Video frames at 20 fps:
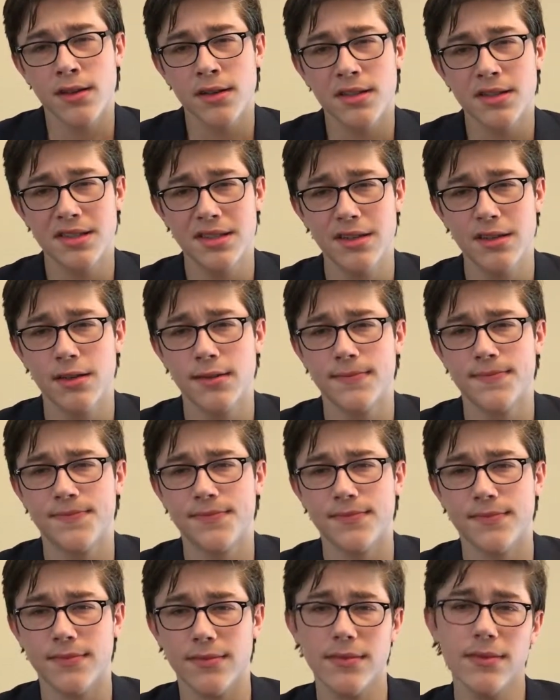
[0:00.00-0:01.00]
Still,
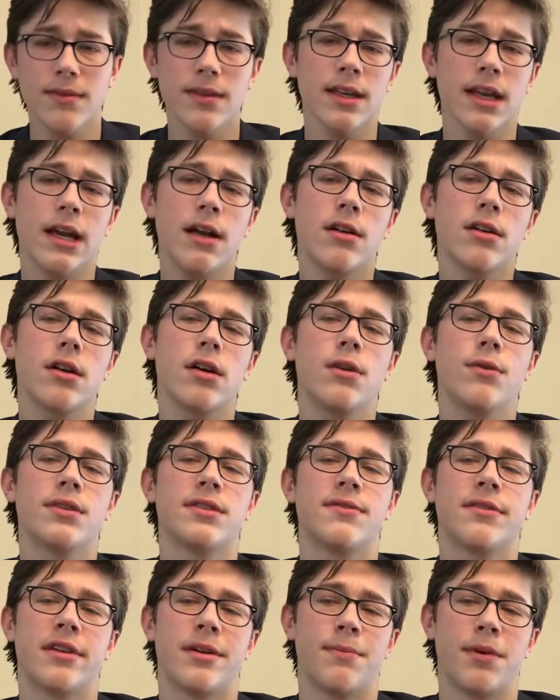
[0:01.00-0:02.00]
alcohol was
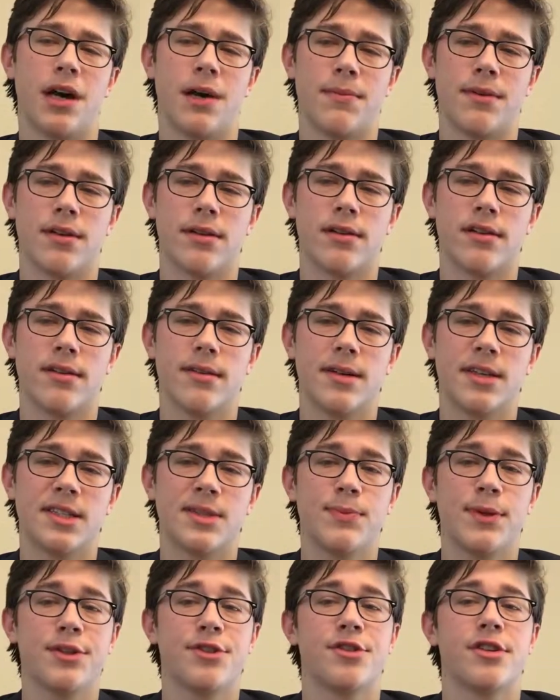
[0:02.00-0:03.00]
very popular,
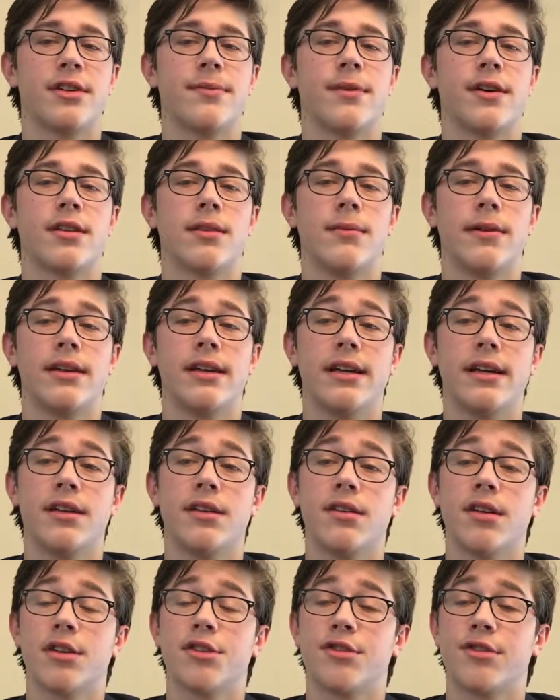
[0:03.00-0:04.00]
especially among the many
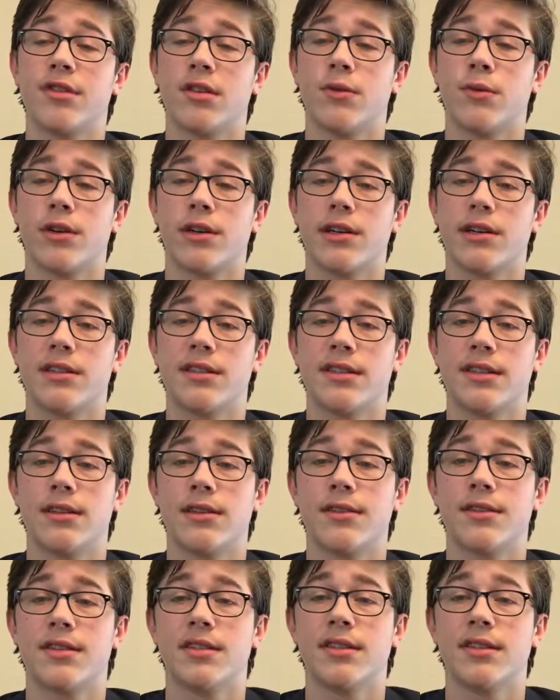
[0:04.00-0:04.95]
industrial workers in large